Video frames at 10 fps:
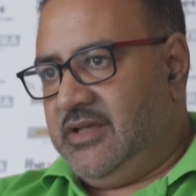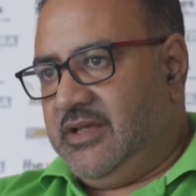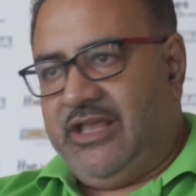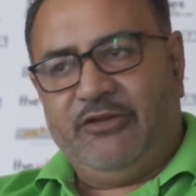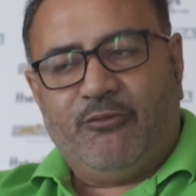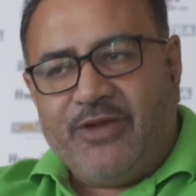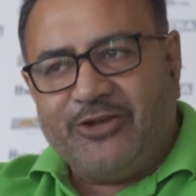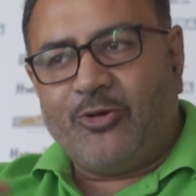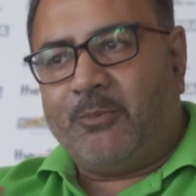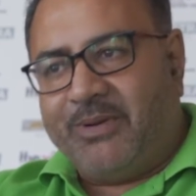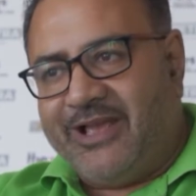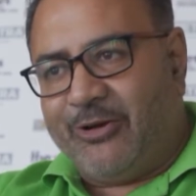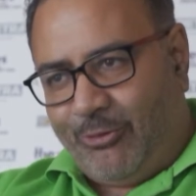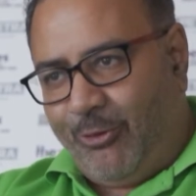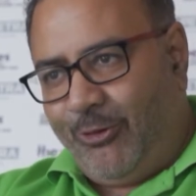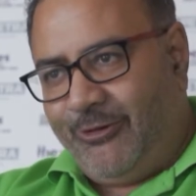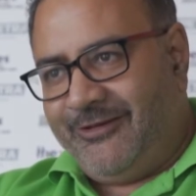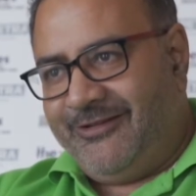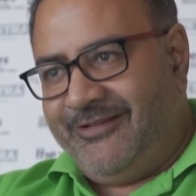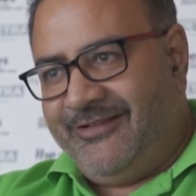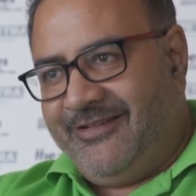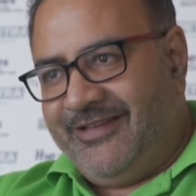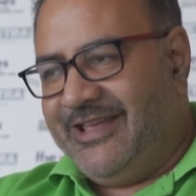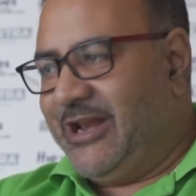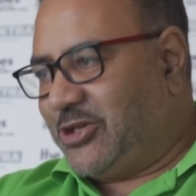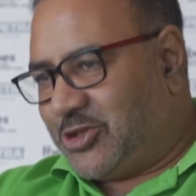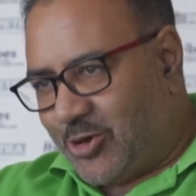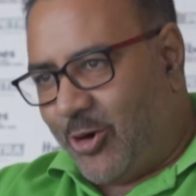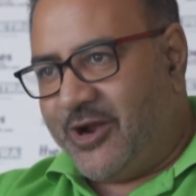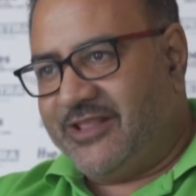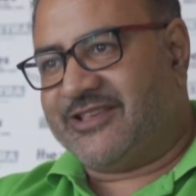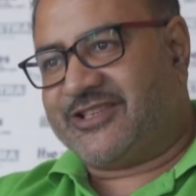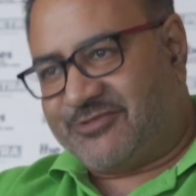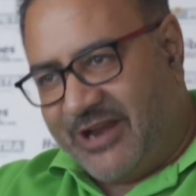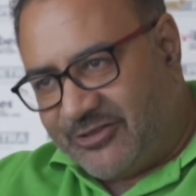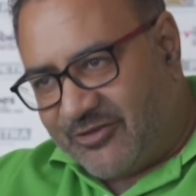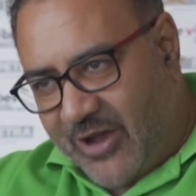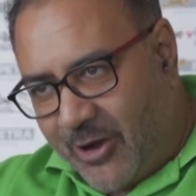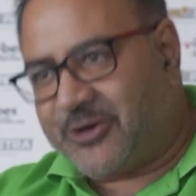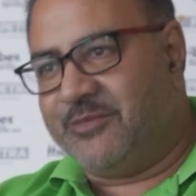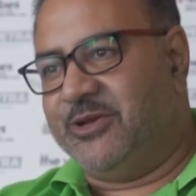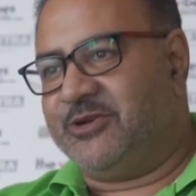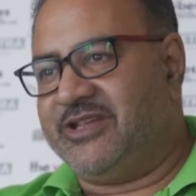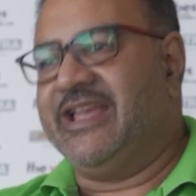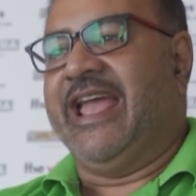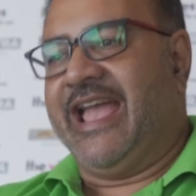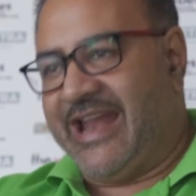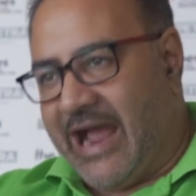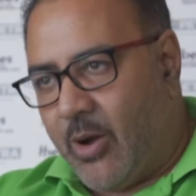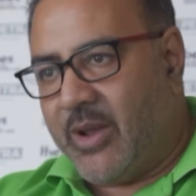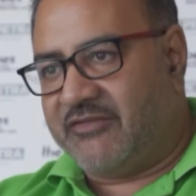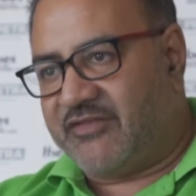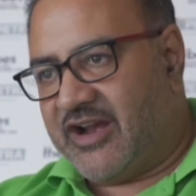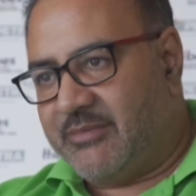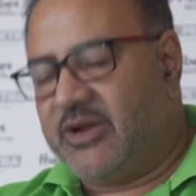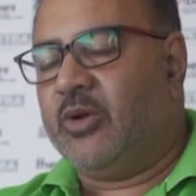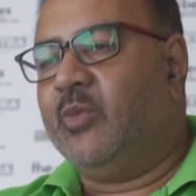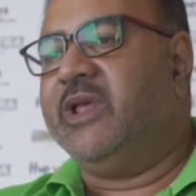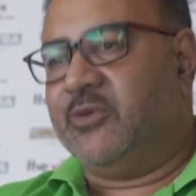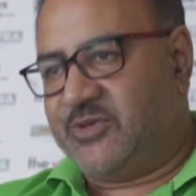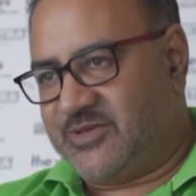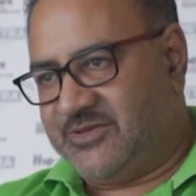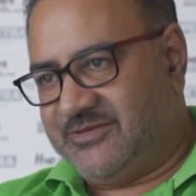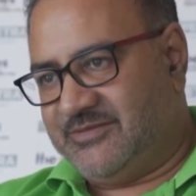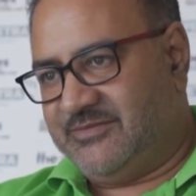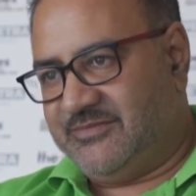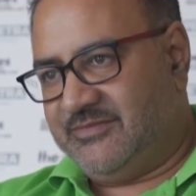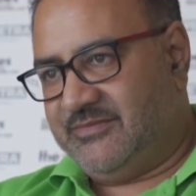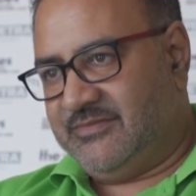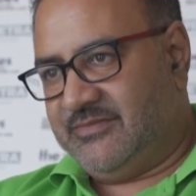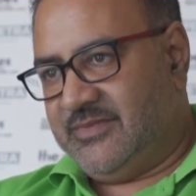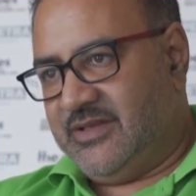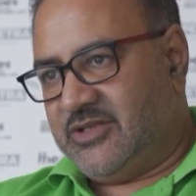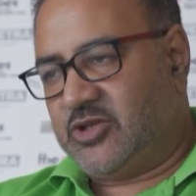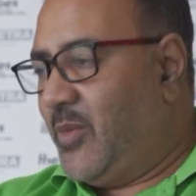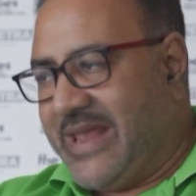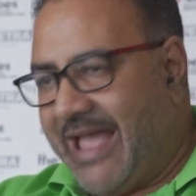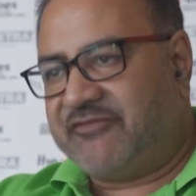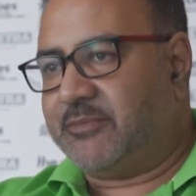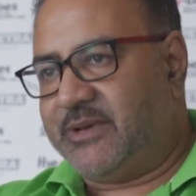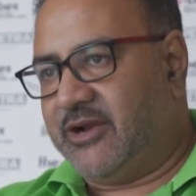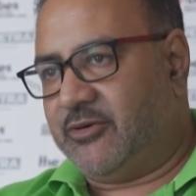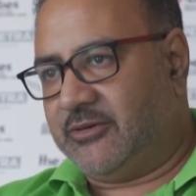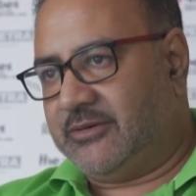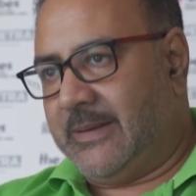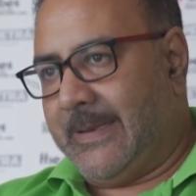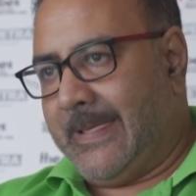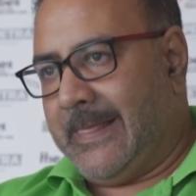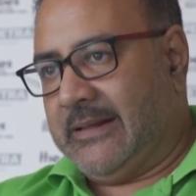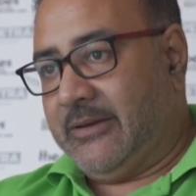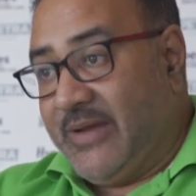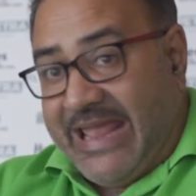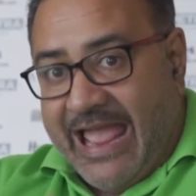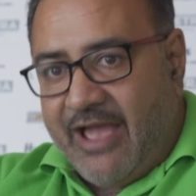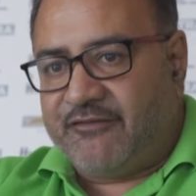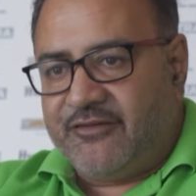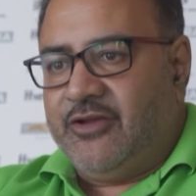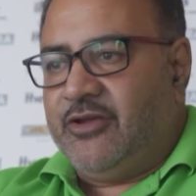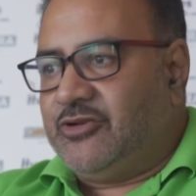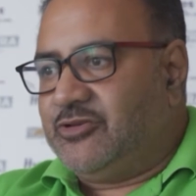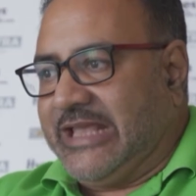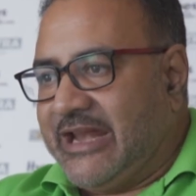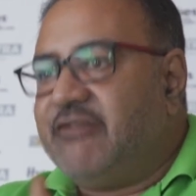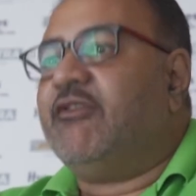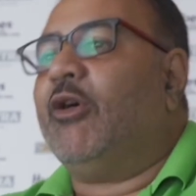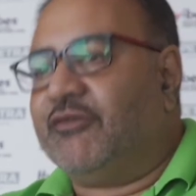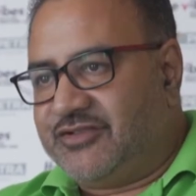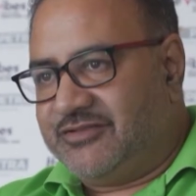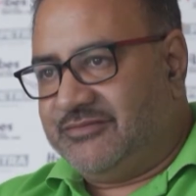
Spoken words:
If we don't play a role in ensuring the strength of our community and our environment, we lose. So we have to play a role. We have to get involved.